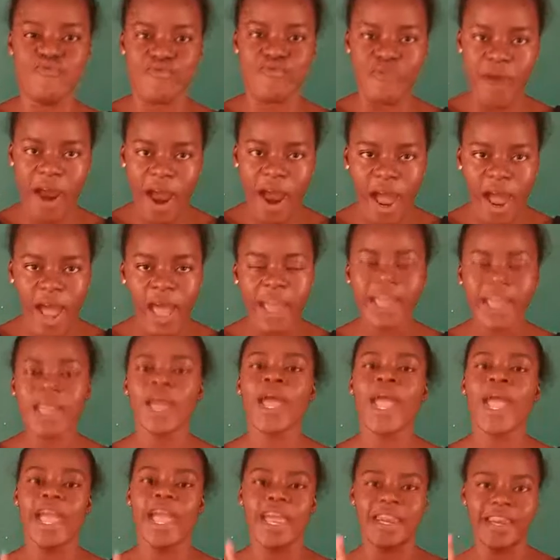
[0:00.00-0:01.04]
Run
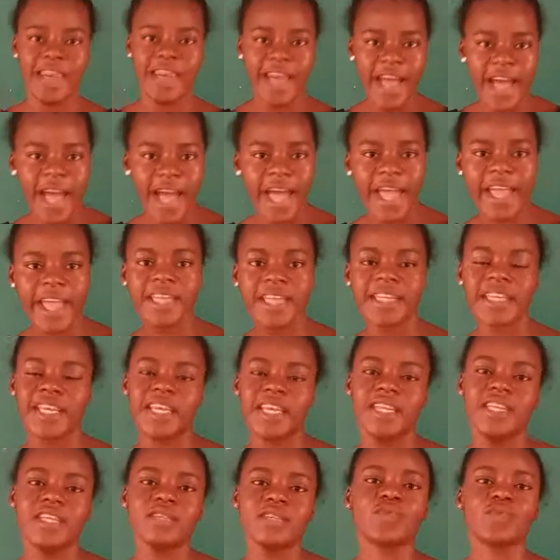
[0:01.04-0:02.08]
and
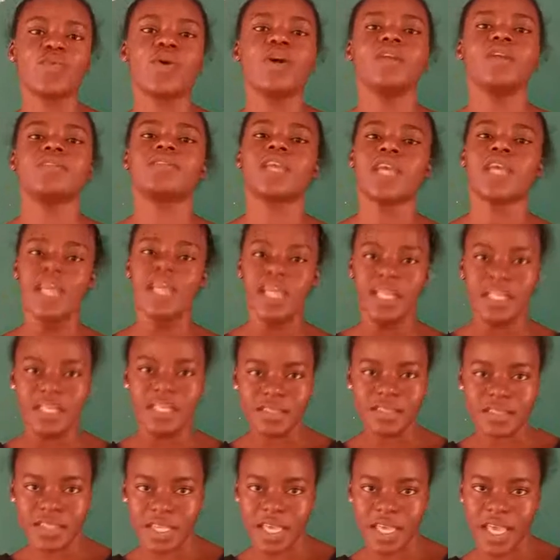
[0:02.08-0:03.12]
hide in his what? In
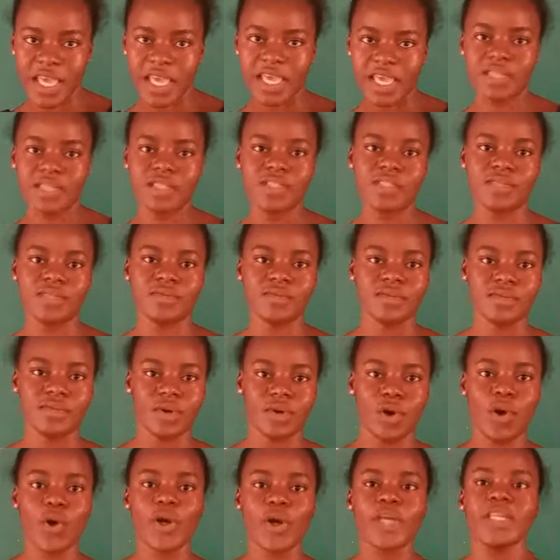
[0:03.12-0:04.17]
his cage
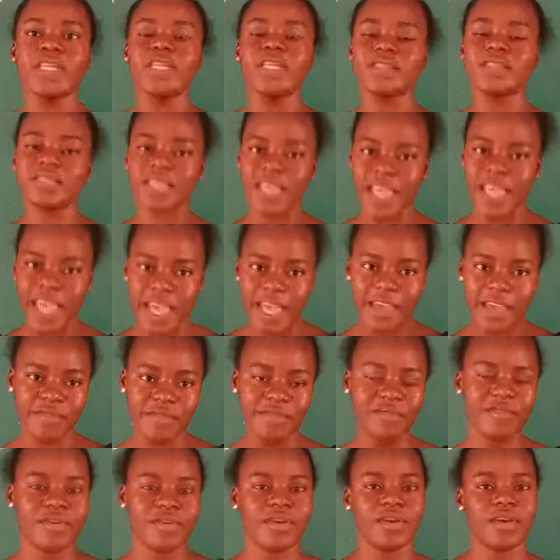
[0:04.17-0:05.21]
or in his
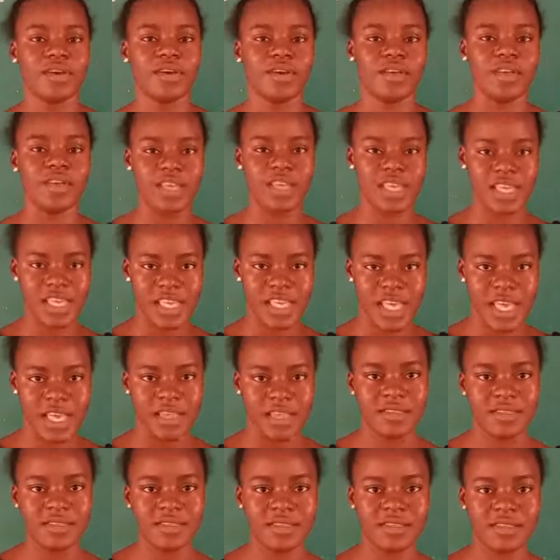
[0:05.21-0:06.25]
cave.
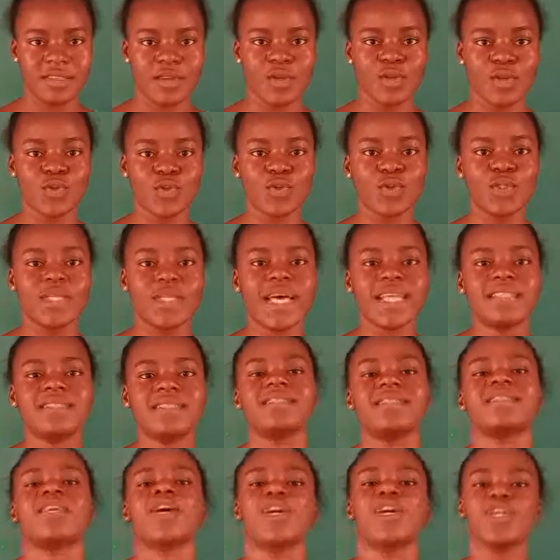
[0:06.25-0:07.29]
Yes. So that
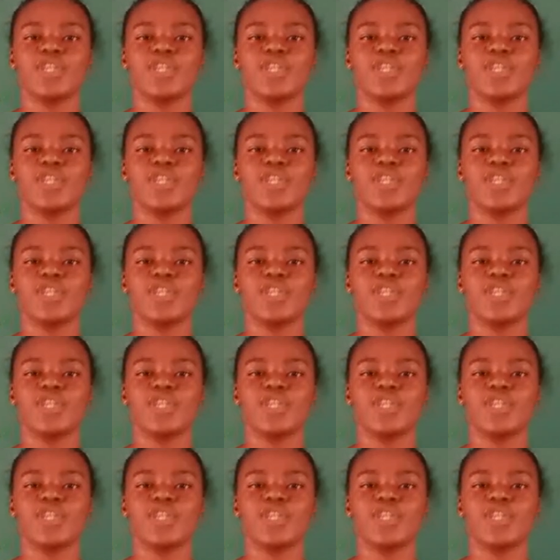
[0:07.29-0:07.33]
is